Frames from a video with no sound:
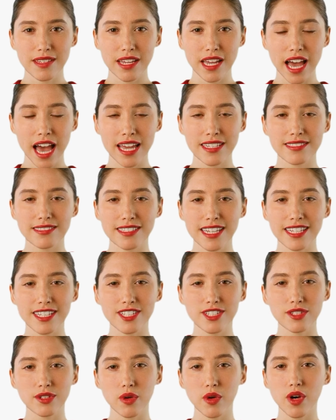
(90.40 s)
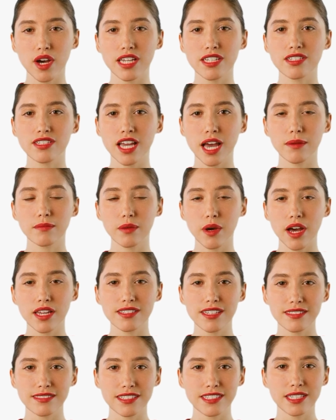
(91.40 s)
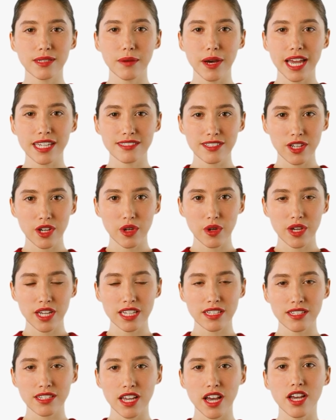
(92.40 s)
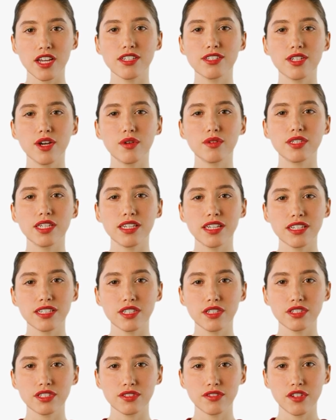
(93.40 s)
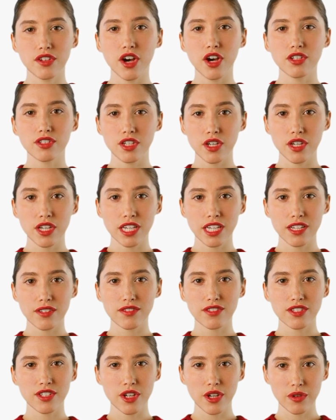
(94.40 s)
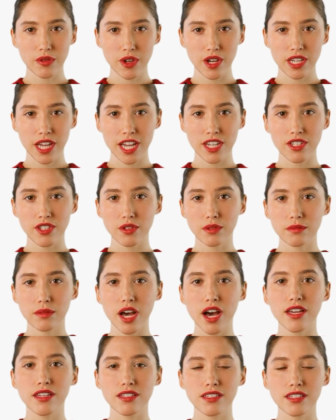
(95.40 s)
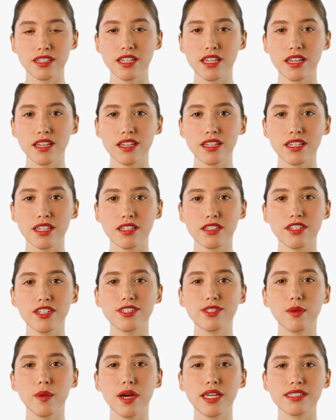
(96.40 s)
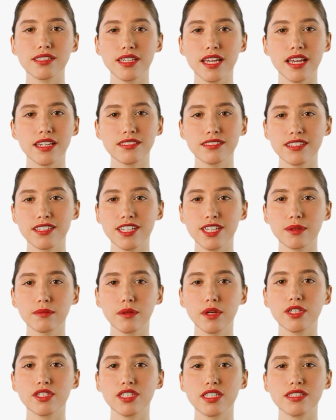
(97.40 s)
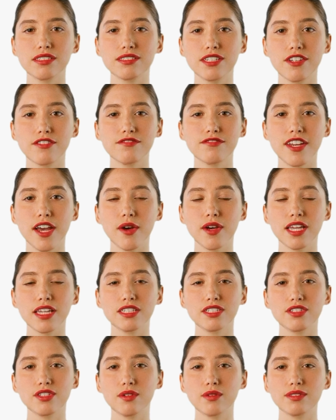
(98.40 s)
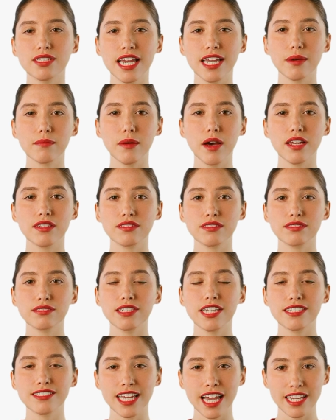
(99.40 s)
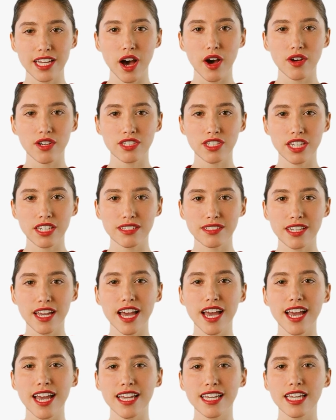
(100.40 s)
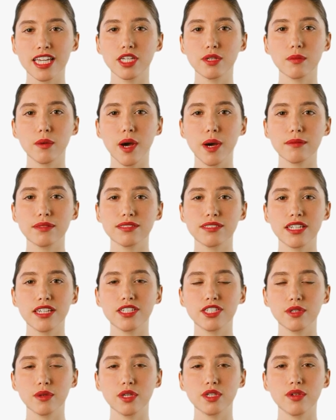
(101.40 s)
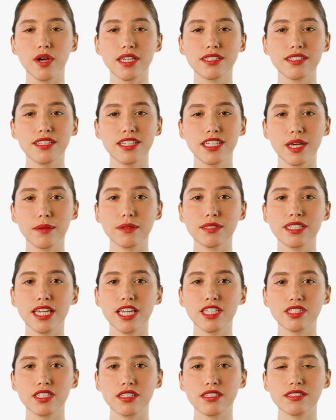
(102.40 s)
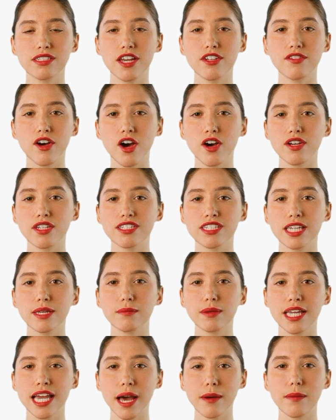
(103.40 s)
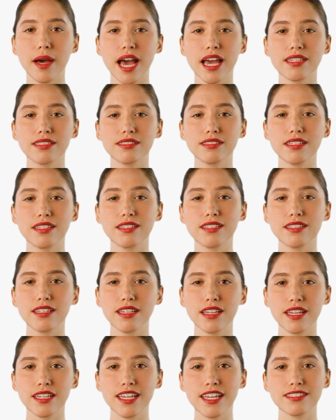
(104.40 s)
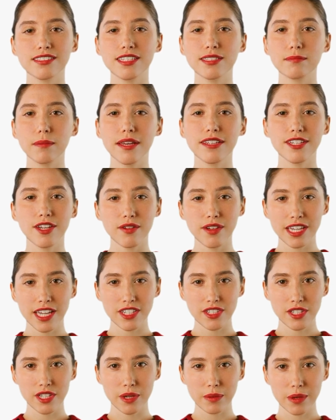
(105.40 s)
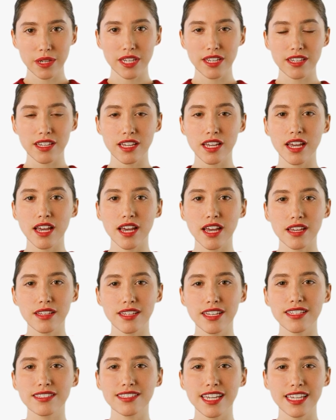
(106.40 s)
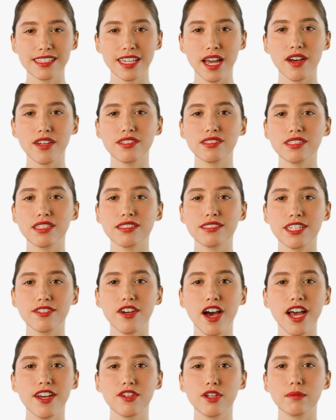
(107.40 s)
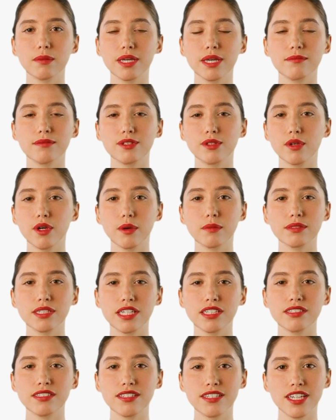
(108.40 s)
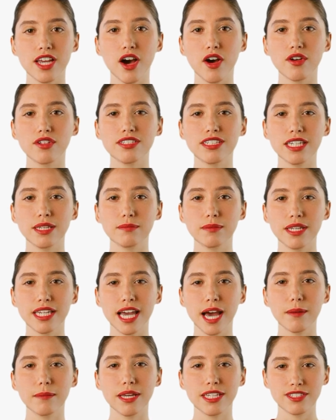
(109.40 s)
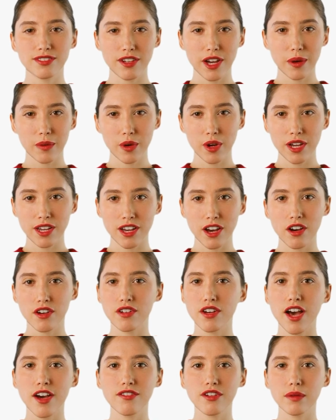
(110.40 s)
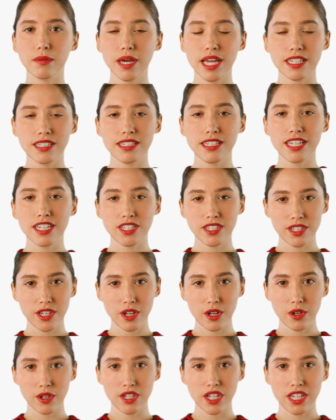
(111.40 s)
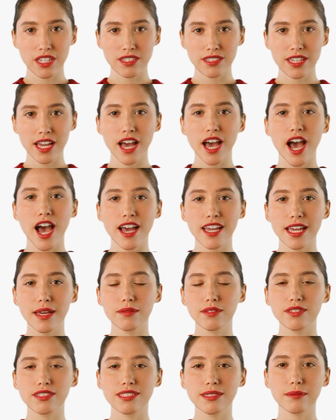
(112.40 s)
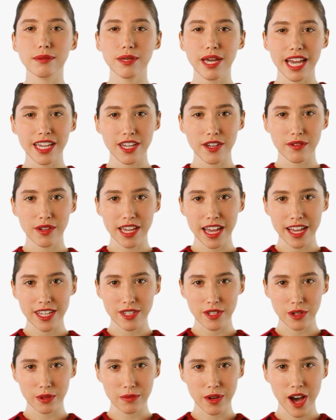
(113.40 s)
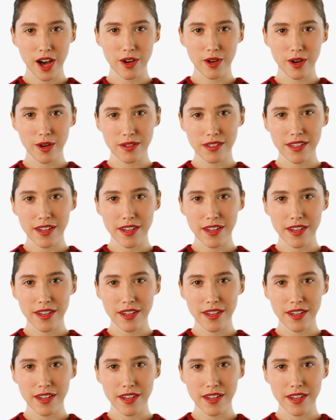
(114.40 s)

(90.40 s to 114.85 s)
As data storage and processing demands increased, so did the search for alternatives to the relational model. This quest led to the emergence of various new data models and technologies, each promising to address the limitations of RDBMS. Yet despite their initial appeal, these technologies have either been absorbed into the RDBMS framework or have remained niche solutions, unable to supplant the relational model.